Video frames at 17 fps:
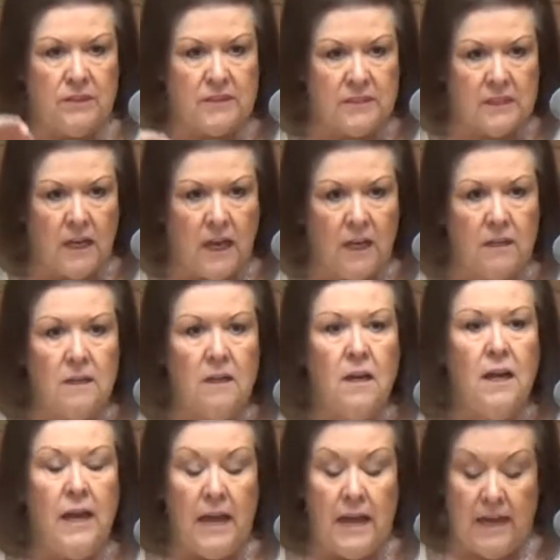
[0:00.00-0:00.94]
the
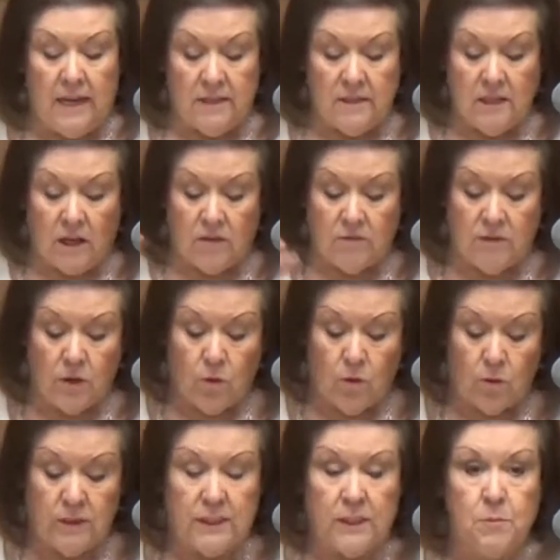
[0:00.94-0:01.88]
Son, and of the
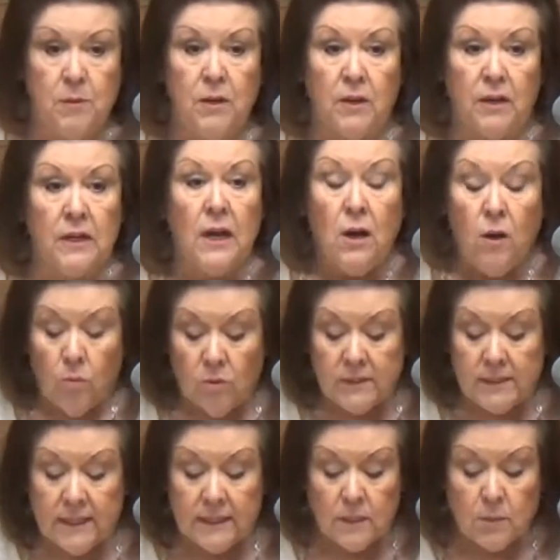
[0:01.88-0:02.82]
Holy Spirit.
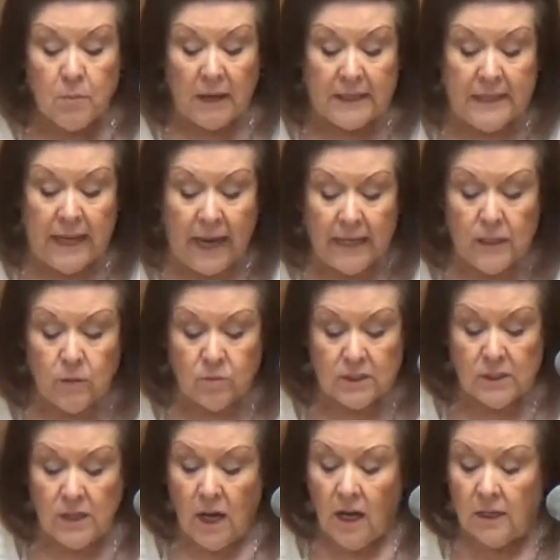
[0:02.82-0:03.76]
Well, since my daddy
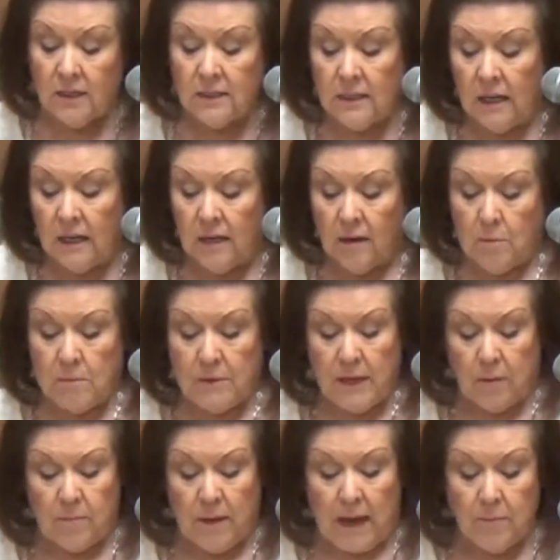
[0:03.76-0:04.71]
was not uh,
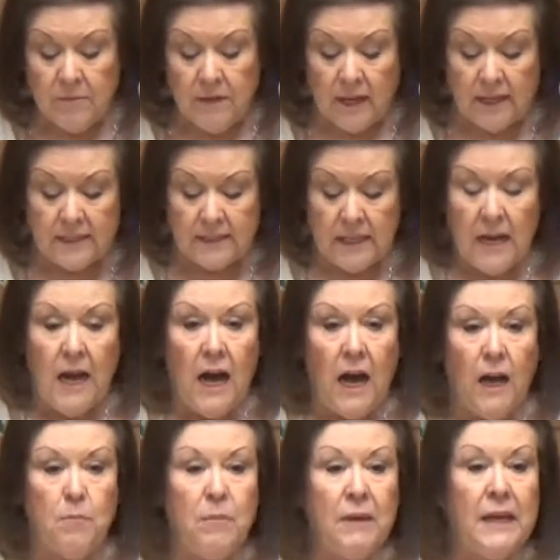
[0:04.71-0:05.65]
yet baptized,
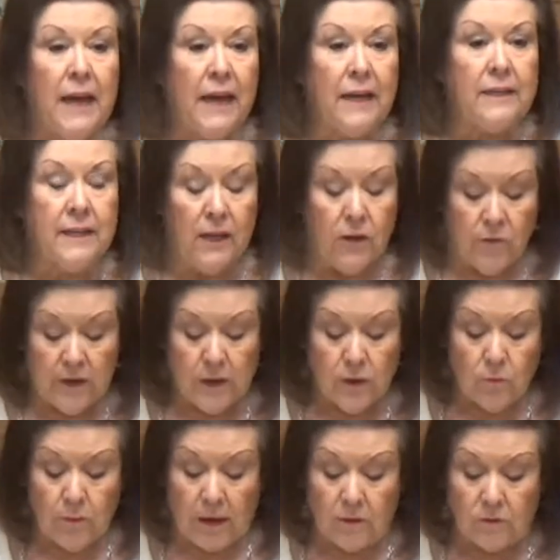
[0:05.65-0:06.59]
I began
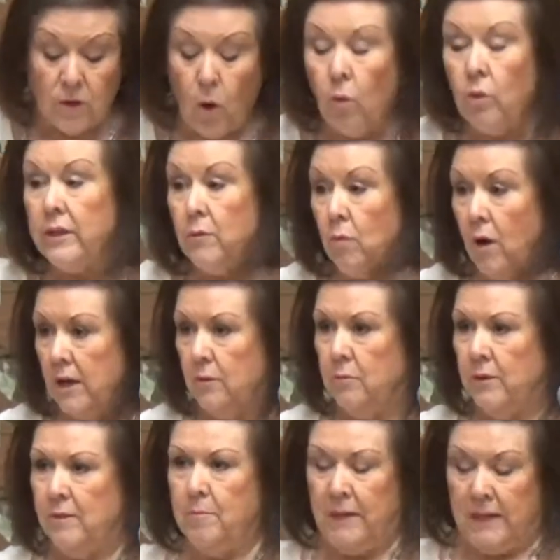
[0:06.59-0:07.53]
carrying around holy water
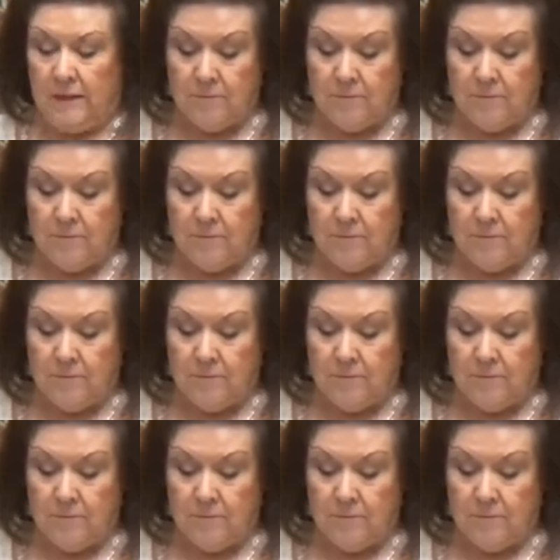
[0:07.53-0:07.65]
with me.